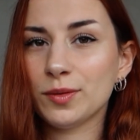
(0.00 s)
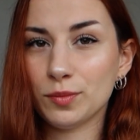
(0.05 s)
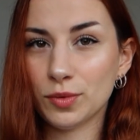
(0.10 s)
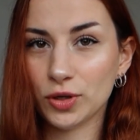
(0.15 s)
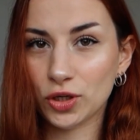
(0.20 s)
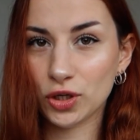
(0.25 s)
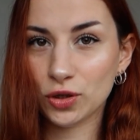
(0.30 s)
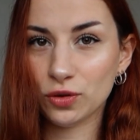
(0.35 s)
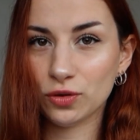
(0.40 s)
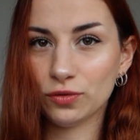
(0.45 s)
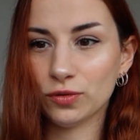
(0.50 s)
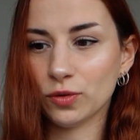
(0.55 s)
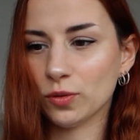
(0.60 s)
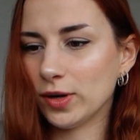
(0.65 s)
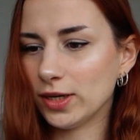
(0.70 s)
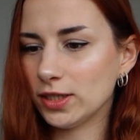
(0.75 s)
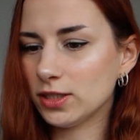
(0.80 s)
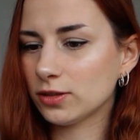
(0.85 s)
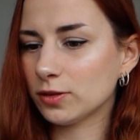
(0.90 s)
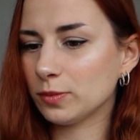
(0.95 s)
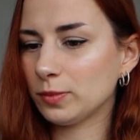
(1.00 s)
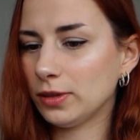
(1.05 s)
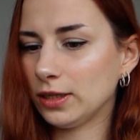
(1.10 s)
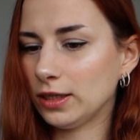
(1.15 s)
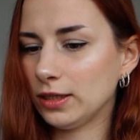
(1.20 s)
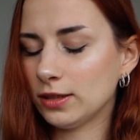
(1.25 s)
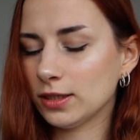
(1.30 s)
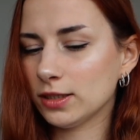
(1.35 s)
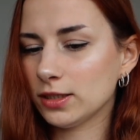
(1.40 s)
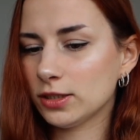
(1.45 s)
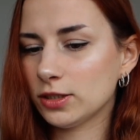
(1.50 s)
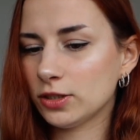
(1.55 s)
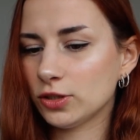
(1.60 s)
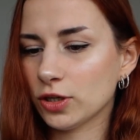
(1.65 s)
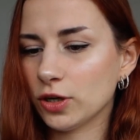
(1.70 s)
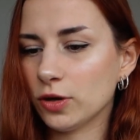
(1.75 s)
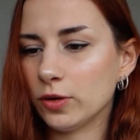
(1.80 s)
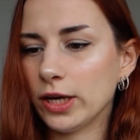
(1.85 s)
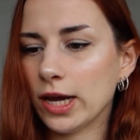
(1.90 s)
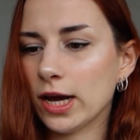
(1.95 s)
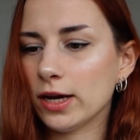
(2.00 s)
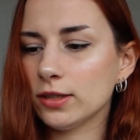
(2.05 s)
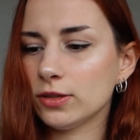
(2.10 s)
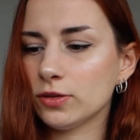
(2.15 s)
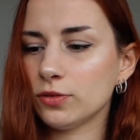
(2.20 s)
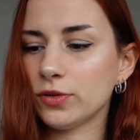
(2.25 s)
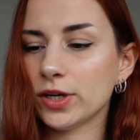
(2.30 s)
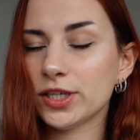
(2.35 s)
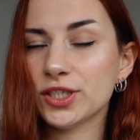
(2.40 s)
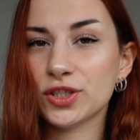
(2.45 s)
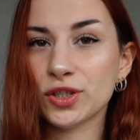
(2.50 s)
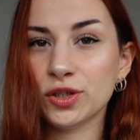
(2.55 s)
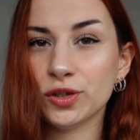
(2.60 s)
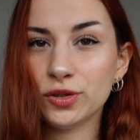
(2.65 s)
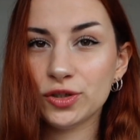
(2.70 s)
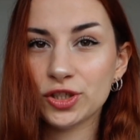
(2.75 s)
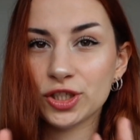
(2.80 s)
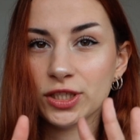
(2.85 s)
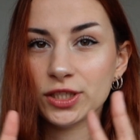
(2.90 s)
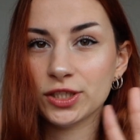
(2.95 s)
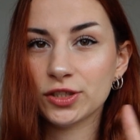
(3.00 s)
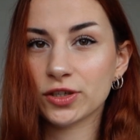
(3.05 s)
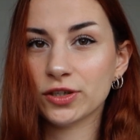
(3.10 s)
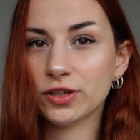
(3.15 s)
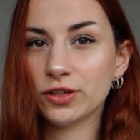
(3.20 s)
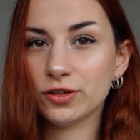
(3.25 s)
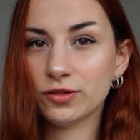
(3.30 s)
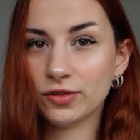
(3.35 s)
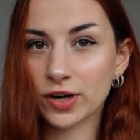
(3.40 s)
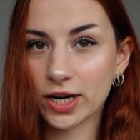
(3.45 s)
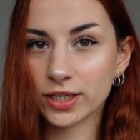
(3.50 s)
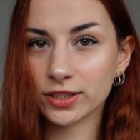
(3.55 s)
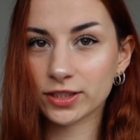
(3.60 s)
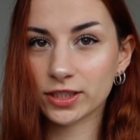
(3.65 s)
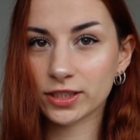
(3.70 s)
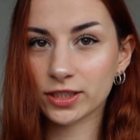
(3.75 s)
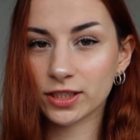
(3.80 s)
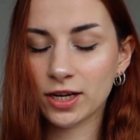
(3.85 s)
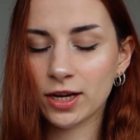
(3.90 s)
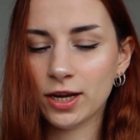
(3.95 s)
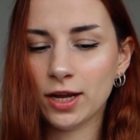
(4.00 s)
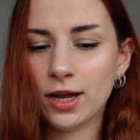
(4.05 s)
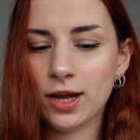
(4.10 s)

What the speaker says: Beautiful way to complete this. So yeah, resolution is on the horizon.